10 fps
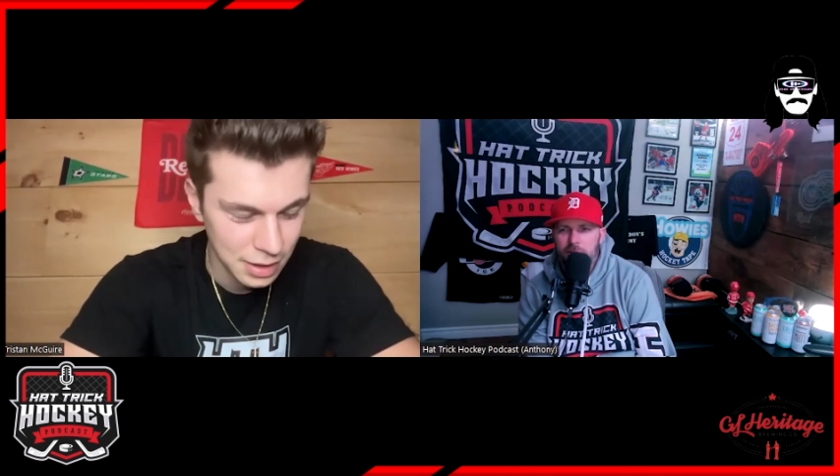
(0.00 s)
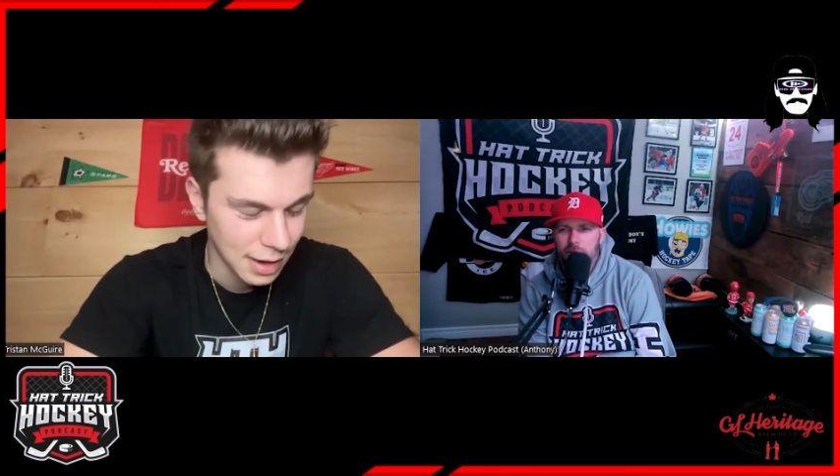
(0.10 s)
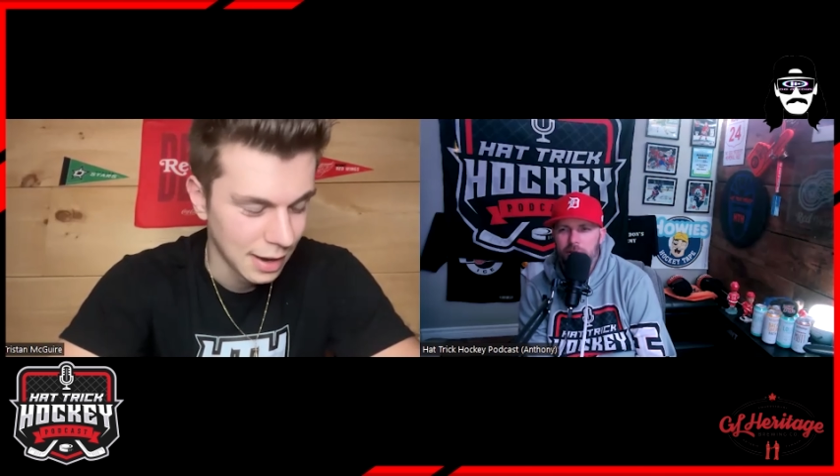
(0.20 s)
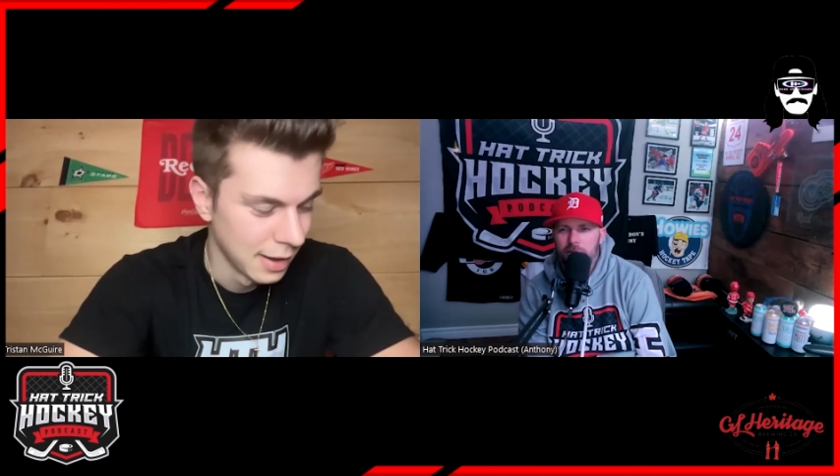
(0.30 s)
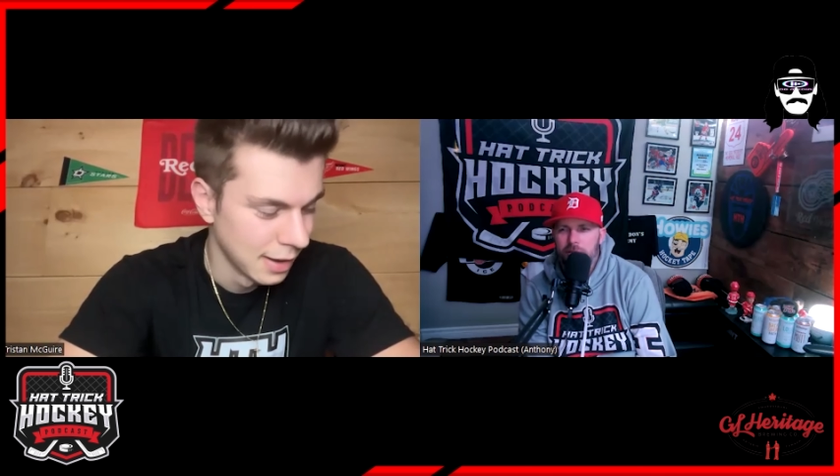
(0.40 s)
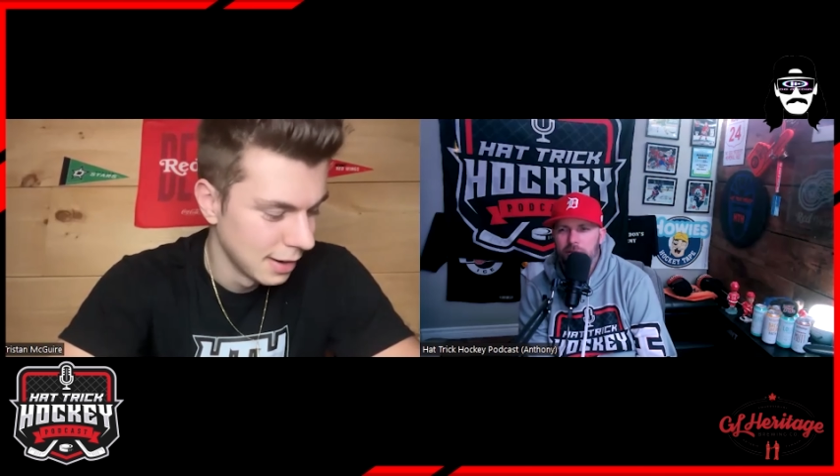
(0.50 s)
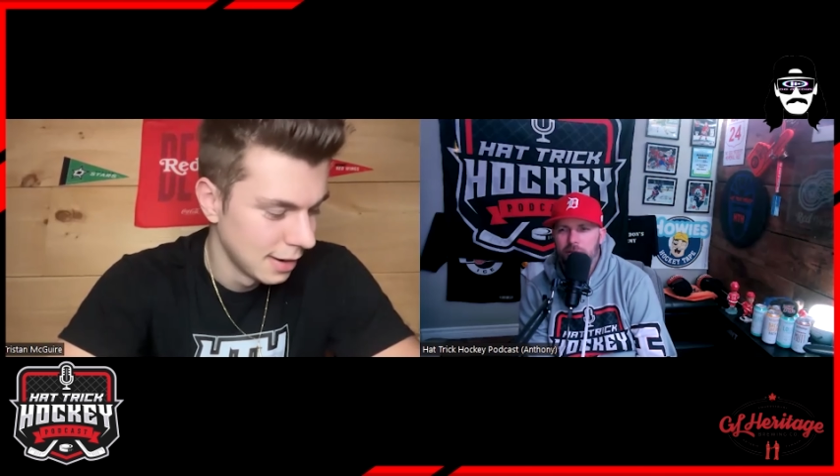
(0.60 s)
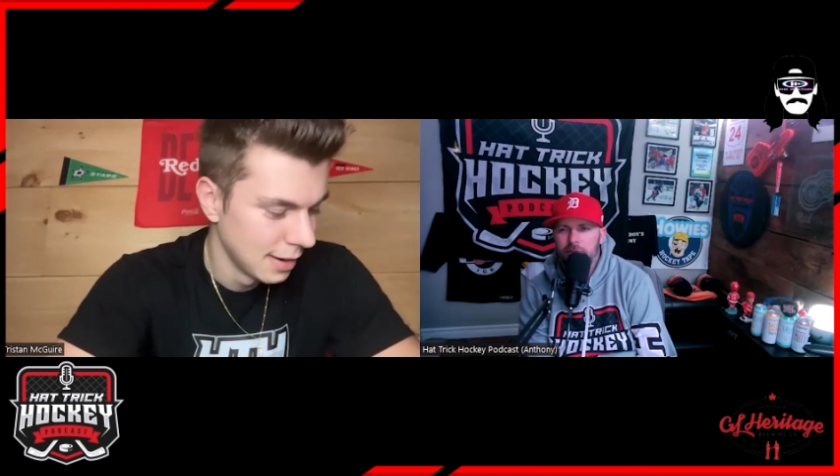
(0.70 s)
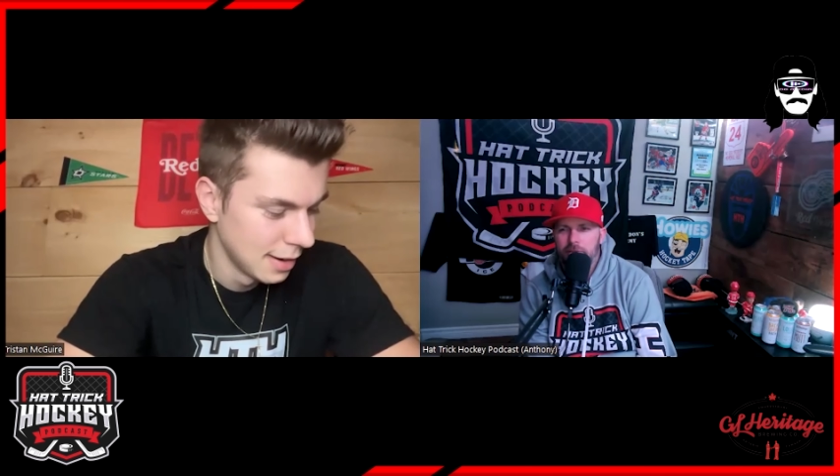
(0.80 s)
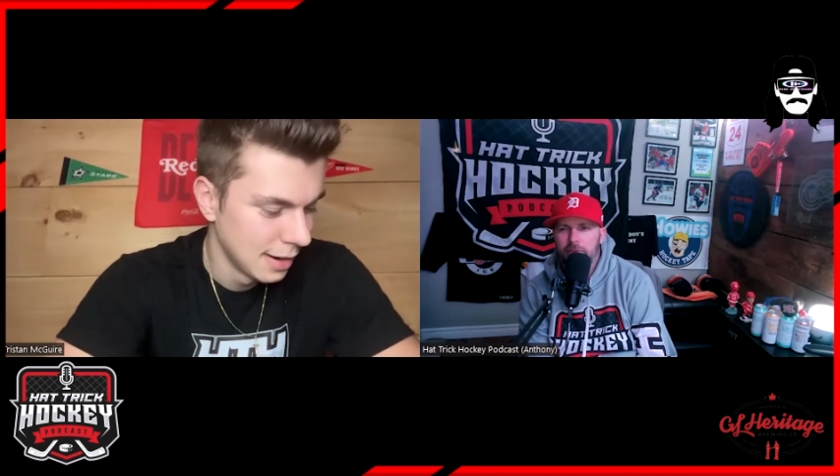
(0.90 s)
though. Yeah,
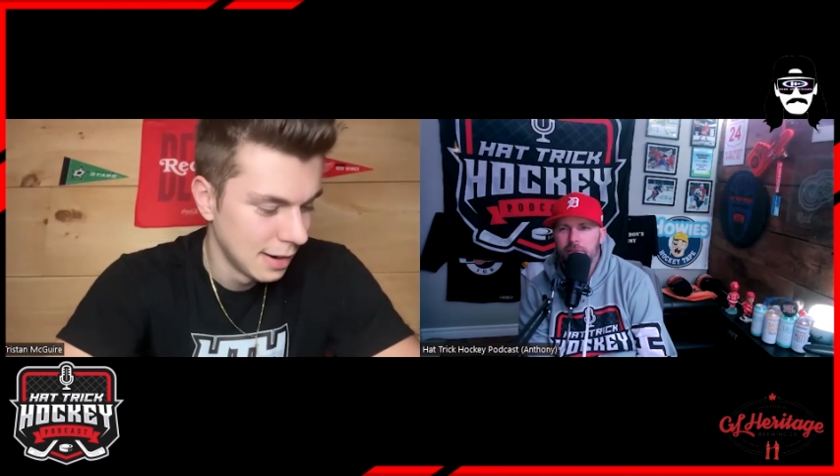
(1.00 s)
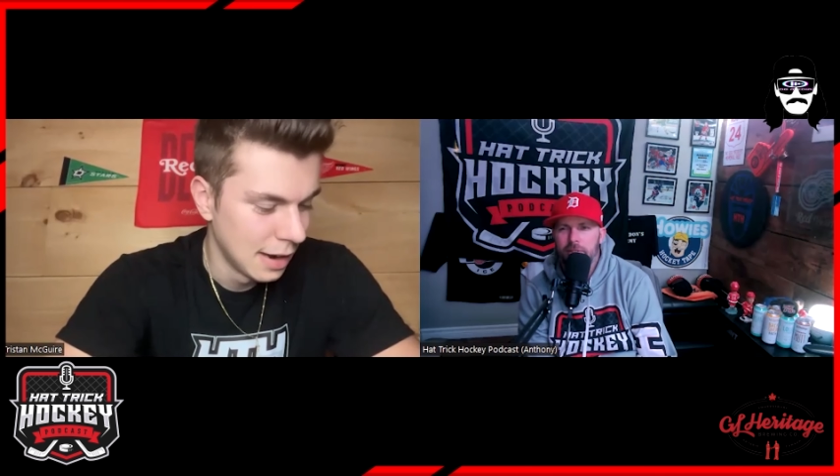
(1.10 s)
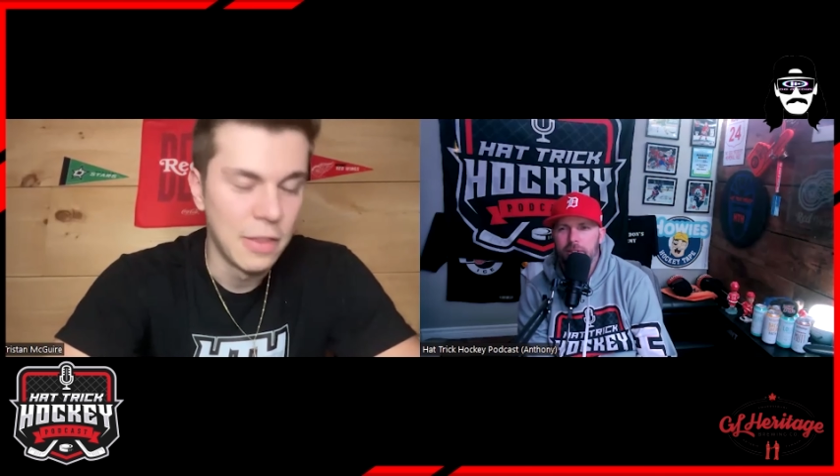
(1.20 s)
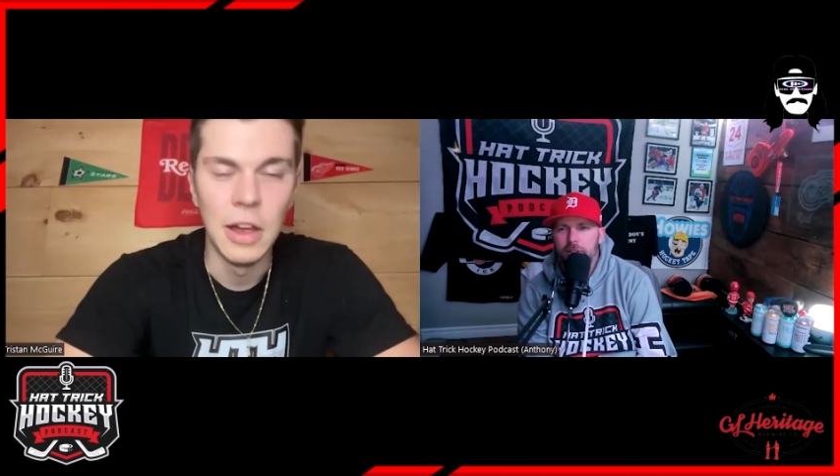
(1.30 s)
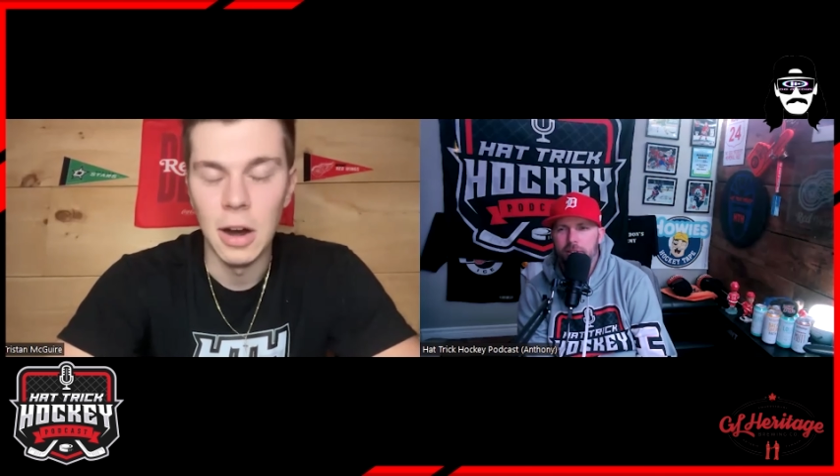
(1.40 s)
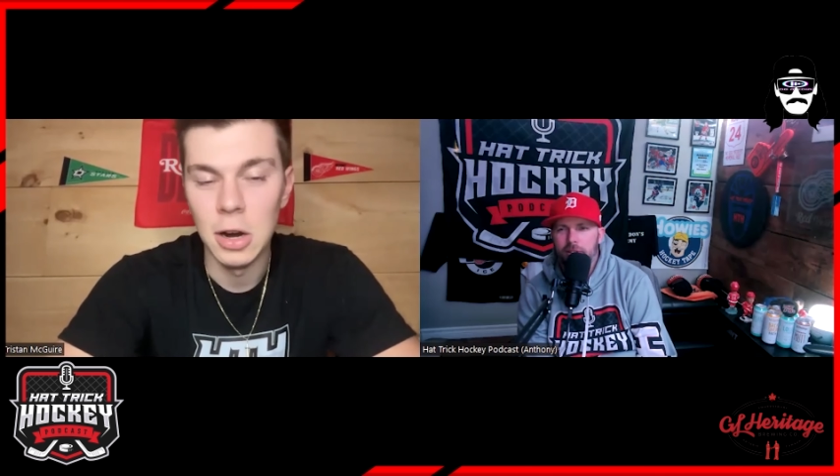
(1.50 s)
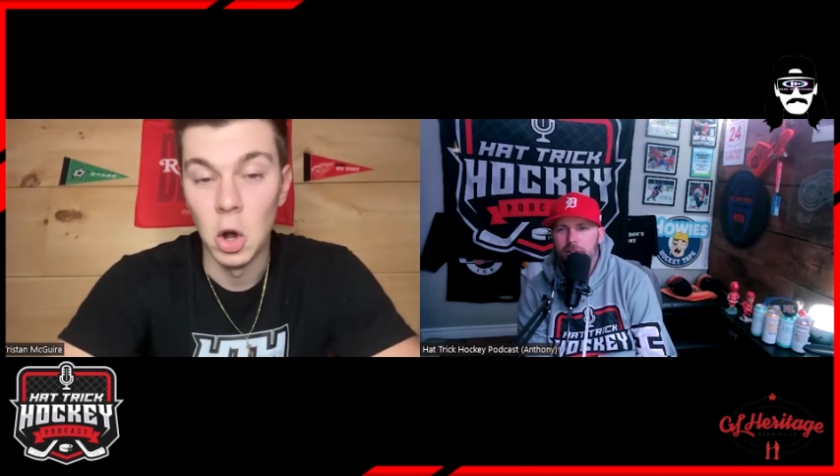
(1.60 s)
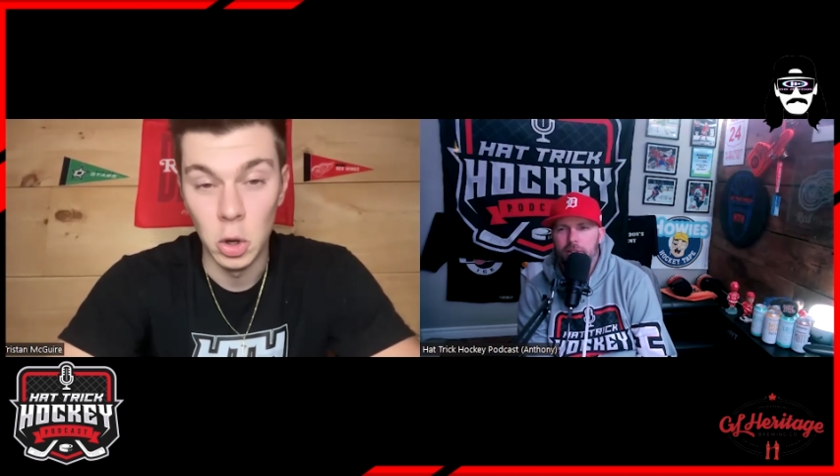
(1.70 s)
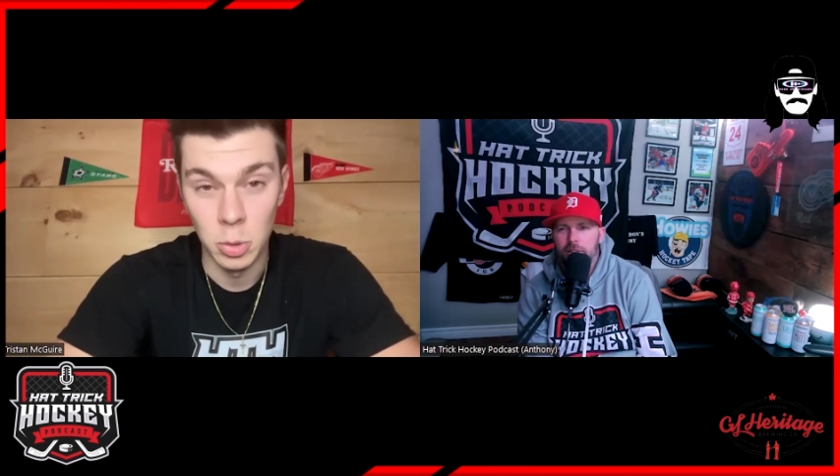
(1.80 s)
and they are going